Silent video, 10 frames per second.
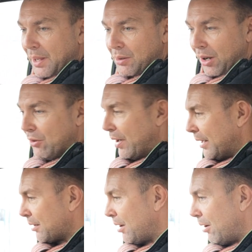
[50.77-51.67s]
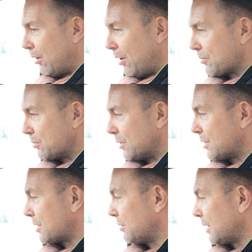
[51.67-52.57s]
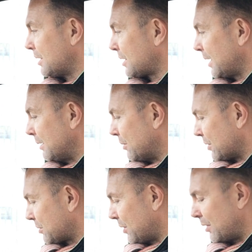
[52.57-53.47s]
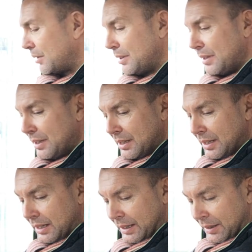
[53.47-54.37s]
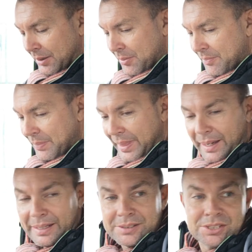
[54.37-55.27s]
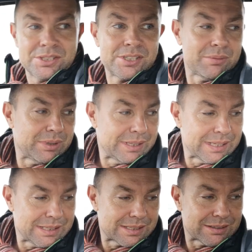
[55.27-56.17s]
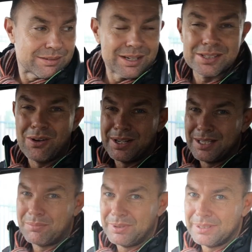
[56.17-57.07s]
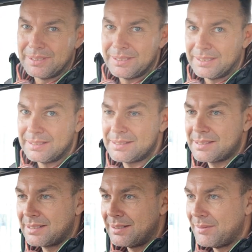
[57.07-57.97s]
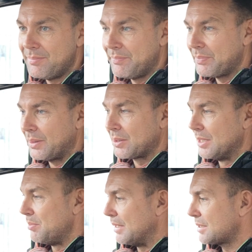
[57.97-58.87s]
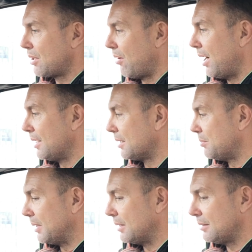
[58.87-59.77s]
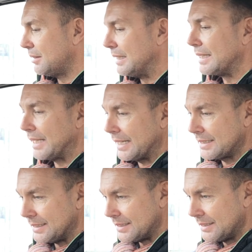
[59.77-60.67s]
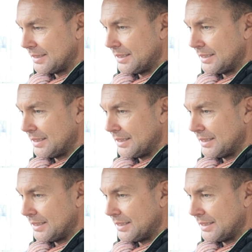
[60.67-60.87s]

I'll go around the car afterwards so we can see what's what. Um, it just generally needs a, a tidy up really. It's um, looking a bit tired and a bit neglected.